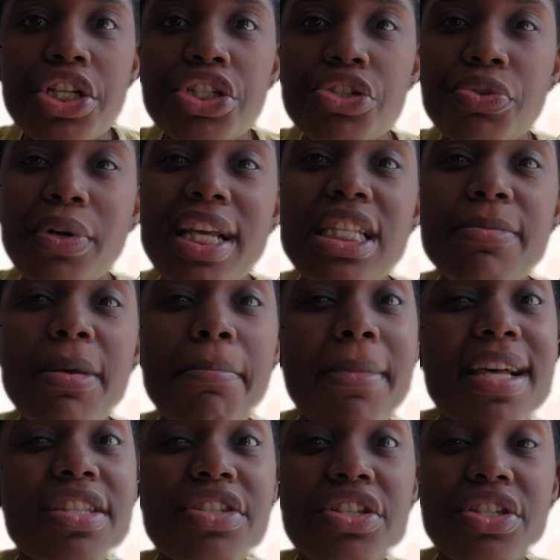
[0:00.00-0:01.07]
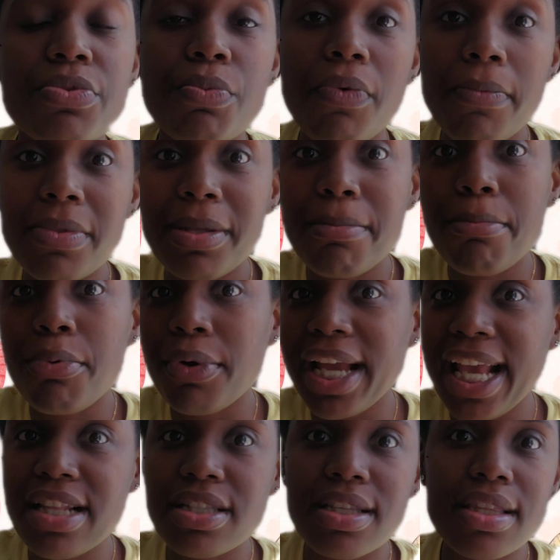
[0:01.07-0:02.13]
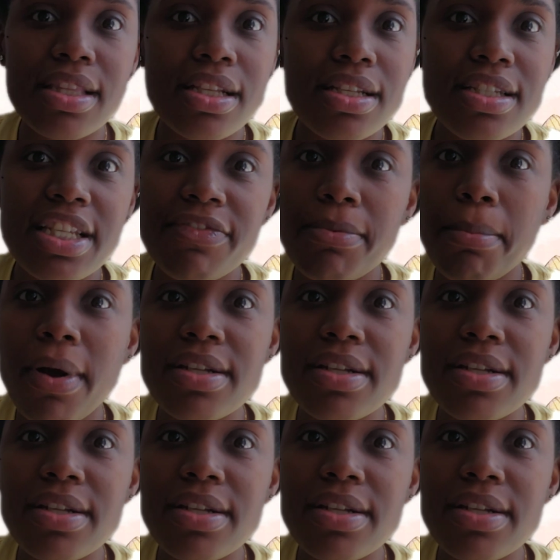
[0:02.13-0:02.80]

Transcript: transmit messages from the brain to the different